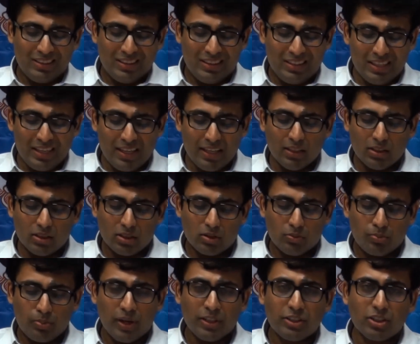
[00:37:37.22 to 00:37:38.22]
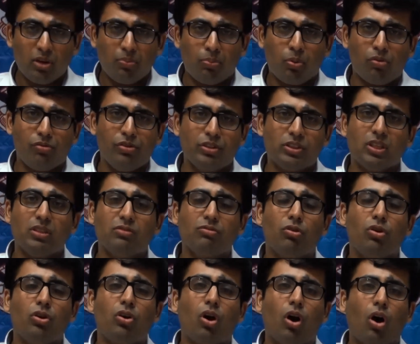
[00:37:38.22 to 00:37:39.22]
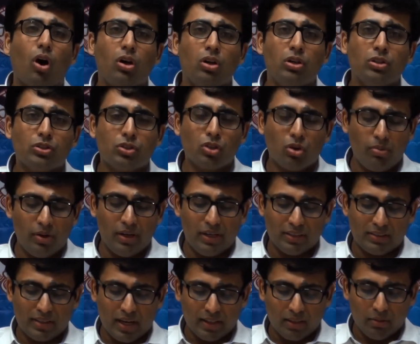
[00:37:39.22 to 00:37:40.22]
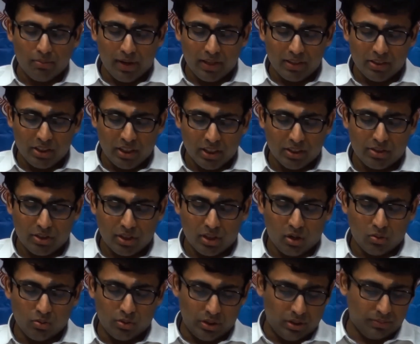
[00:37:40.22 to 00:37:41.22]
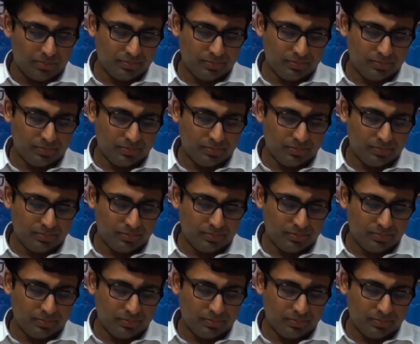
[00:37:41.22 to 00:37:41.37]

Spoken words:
These special provisions would also be decided by GST Council.